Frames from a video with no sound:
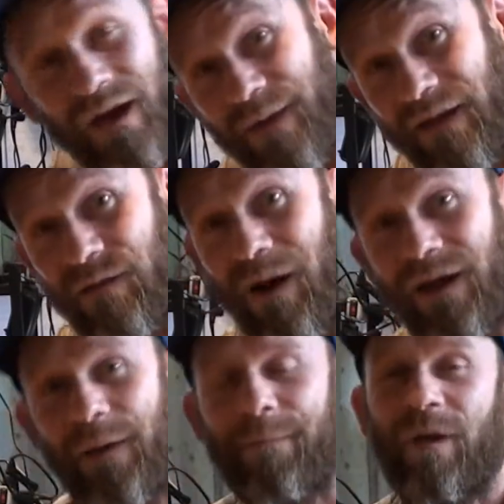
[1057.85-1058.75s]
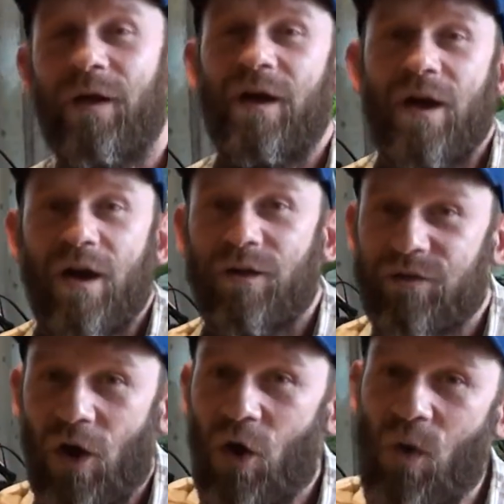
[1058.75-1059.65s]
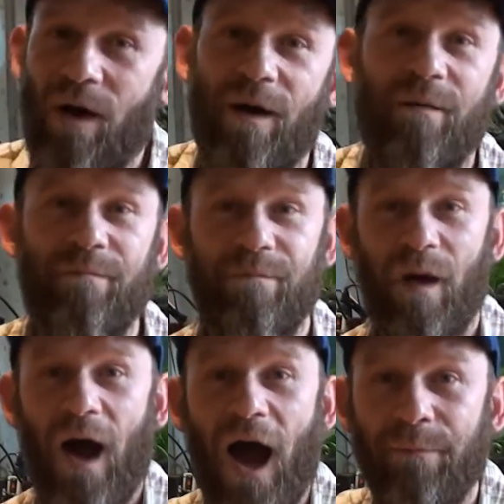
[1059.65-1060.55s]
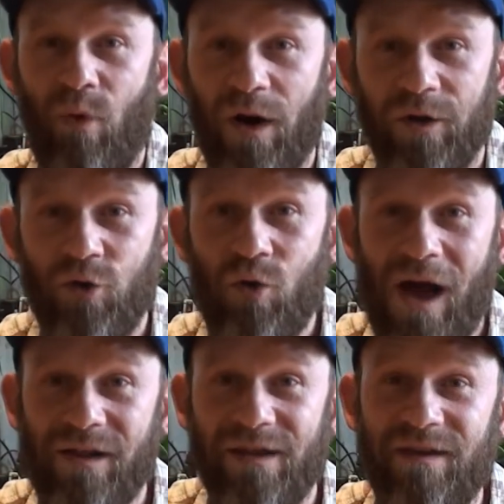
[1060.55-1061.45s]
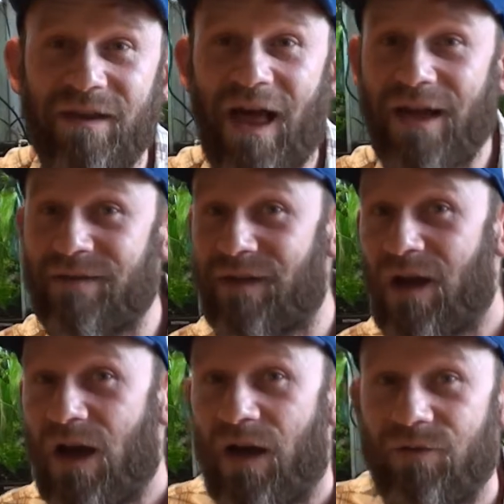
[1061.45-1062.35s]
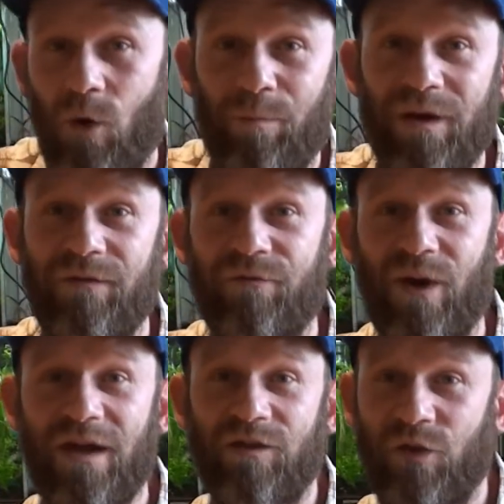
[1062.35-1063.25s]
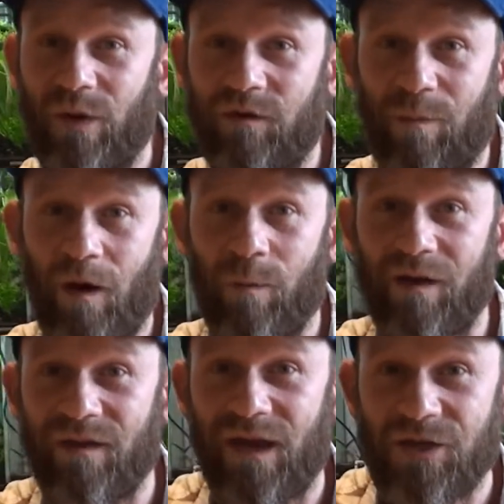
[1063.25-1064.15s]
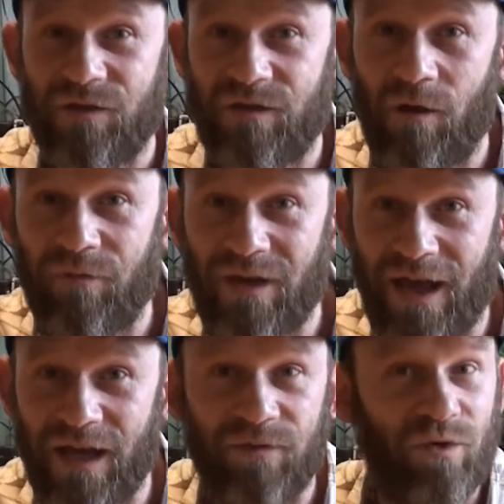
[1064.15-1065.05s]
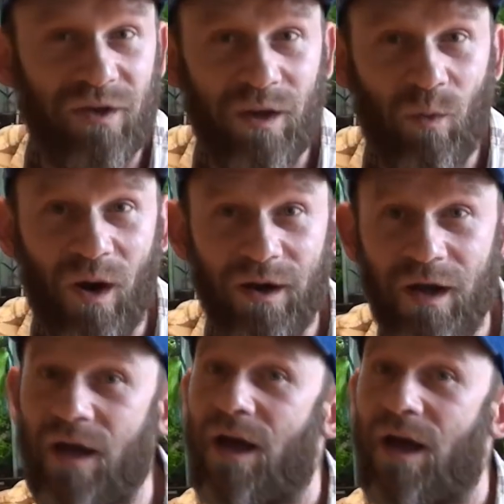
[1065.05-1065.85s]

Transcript: That's about it. So I bought a new LED light. Don't be afraid to experiment and get yourself a light if you need one.